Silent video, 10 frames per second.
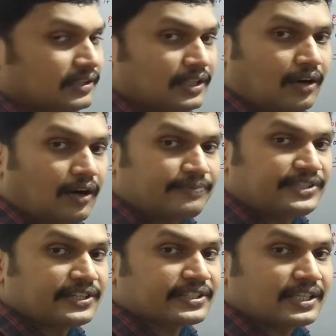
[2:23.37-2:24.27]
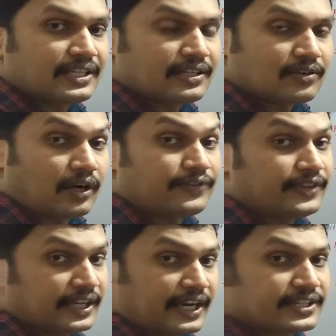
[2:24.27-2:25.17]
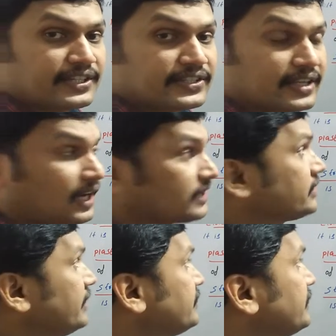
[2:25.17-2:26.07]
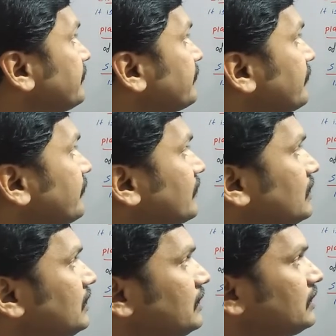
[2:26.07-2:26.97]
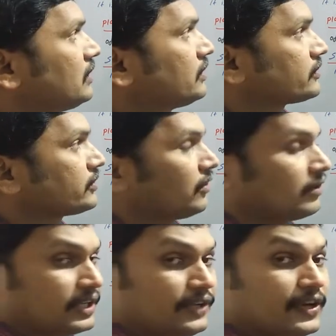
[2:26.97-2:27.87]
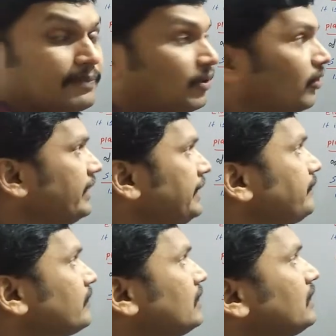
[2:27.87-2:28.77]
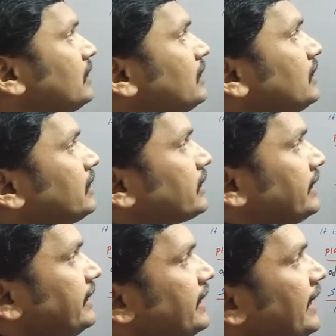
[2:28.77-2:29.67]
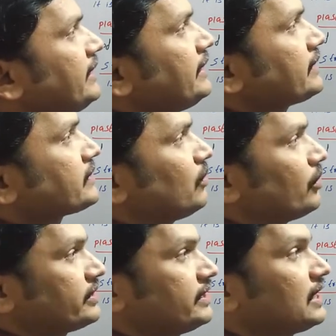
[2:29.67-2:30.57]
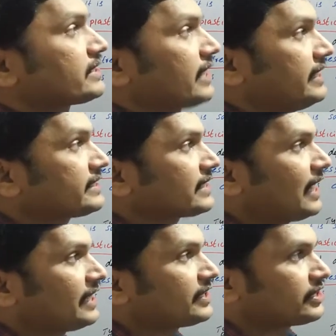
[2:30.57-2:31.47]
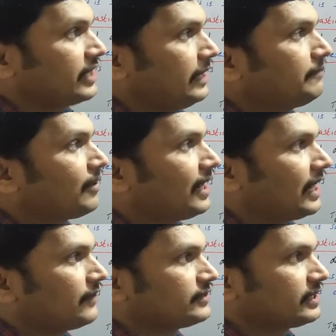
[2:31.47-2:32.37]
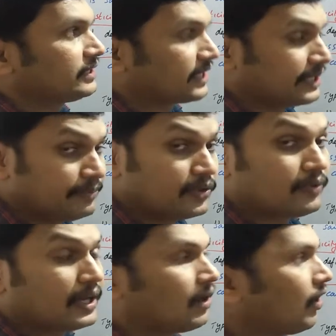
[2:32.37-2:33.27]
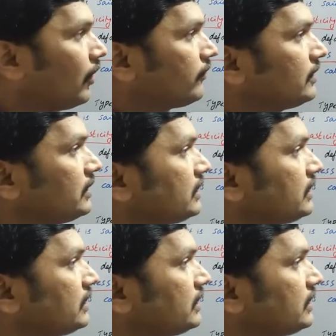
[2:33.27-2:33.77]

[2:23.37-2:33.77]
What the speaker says: the object's configurations are changing. So if a body regain its original size and shape after the removal of